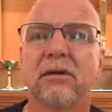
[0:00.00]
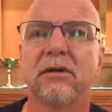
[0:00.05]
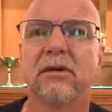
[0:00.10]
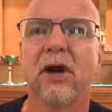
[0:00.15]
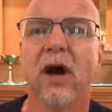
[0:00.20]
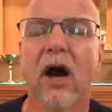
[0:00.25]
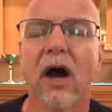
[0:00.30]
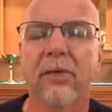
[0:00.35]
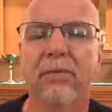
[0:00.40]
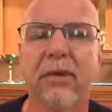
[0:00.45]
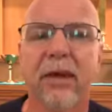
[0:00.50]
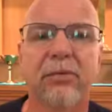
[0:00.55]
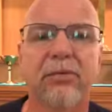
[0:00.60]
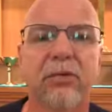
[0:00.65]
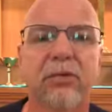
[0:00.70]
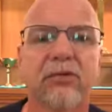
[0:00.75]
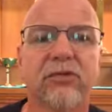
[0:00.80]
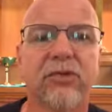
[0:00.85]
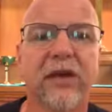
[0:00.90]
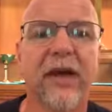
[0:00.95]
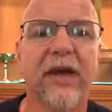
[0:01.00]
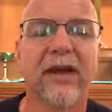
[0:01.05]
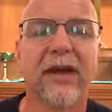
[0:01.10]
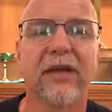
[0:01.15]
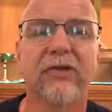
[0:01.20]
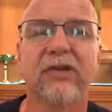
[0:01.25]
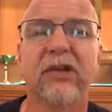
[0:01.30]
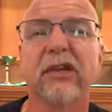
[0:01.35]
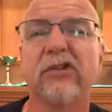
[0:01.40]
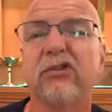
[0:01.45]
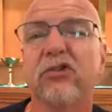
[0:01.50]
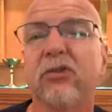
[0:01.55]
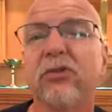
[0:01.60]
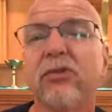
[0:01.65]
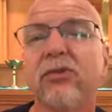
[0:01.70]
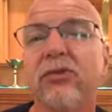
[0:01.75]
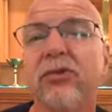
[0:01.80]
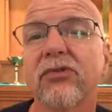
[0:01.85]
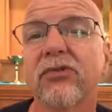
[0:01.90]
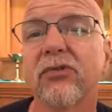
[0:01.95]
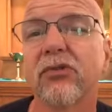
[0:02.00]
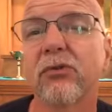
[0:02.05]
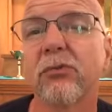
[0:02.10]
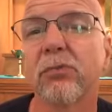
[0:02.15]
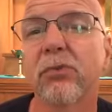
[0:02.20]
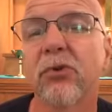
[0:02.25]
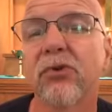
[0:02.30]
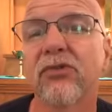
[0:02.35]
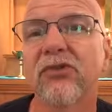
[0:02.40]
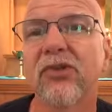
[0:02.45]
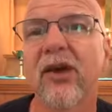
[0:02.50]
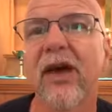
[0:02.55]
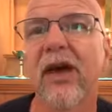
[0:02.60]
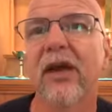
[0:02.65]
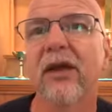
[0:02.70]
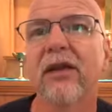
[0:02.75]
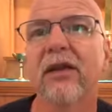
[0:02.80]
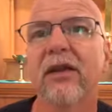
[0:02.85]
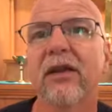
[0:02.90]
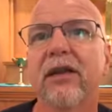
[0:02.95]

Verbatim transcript: God may present as he chooses to present.